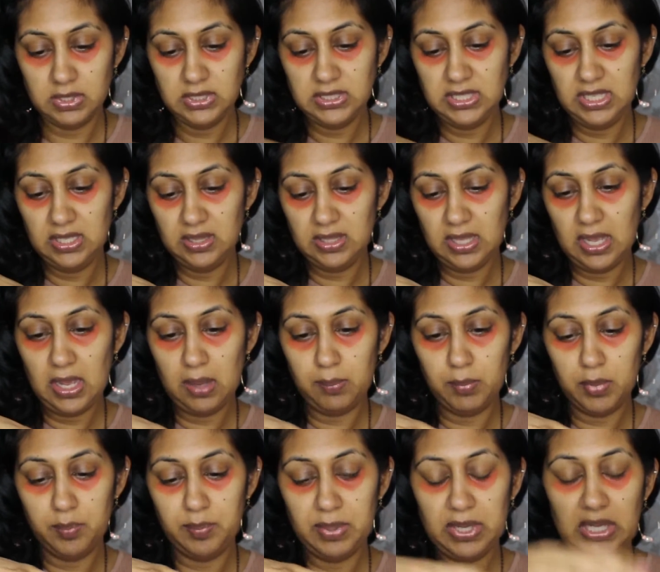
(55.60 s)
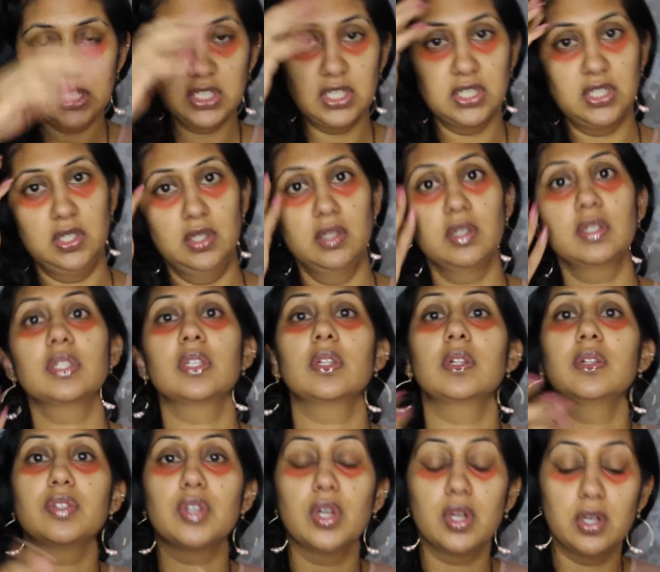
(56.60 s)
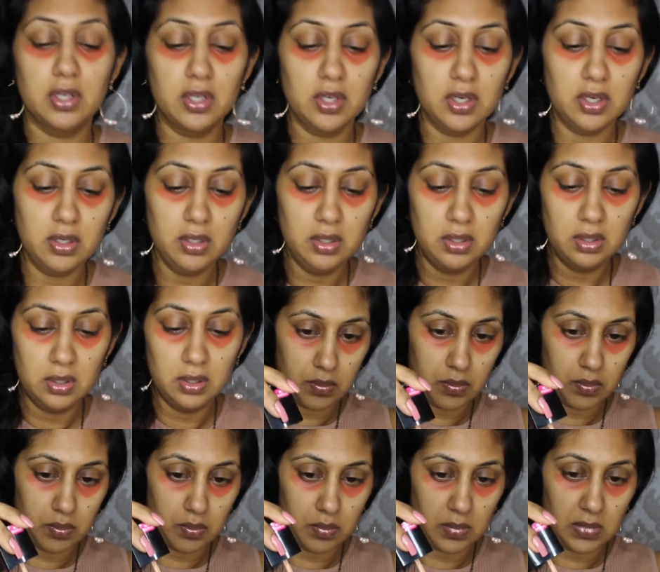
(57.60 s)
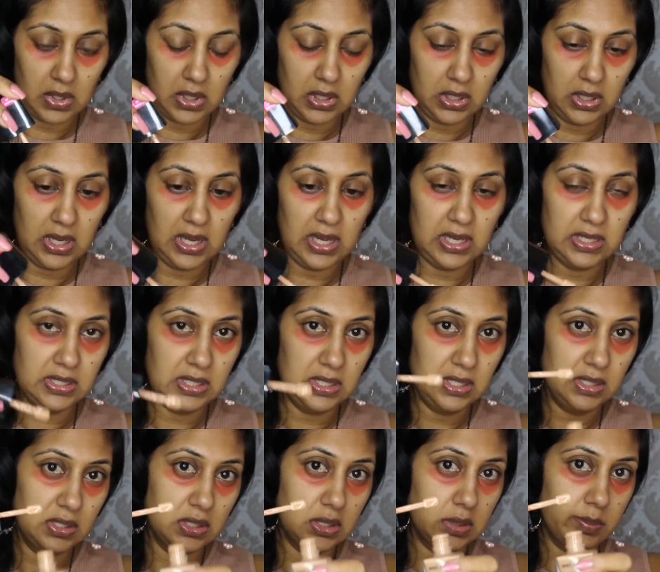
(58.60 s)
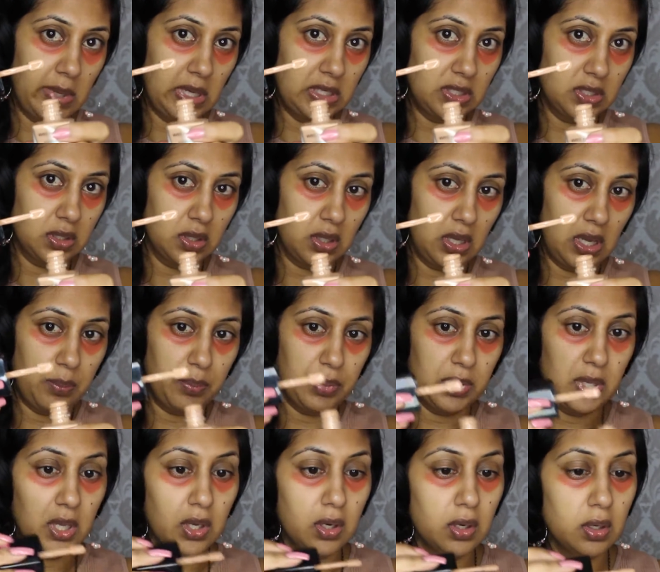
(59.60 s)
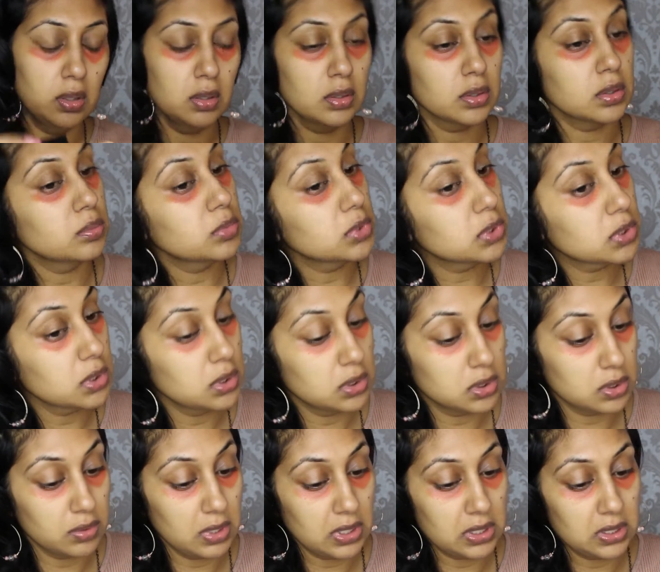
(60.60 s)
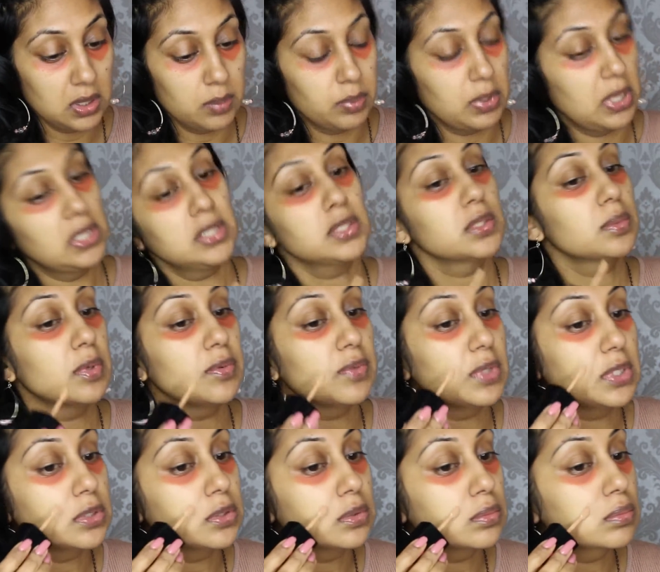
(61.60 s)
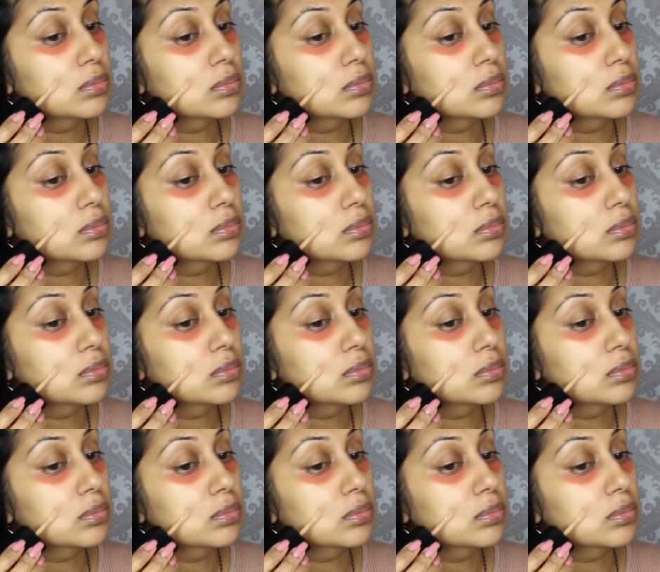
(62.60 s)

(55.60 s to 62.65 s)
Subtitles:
to take the Amber Beige because it looks a little darker. And it has like a spatula applicator. So I'm just going to directly apply that to my face.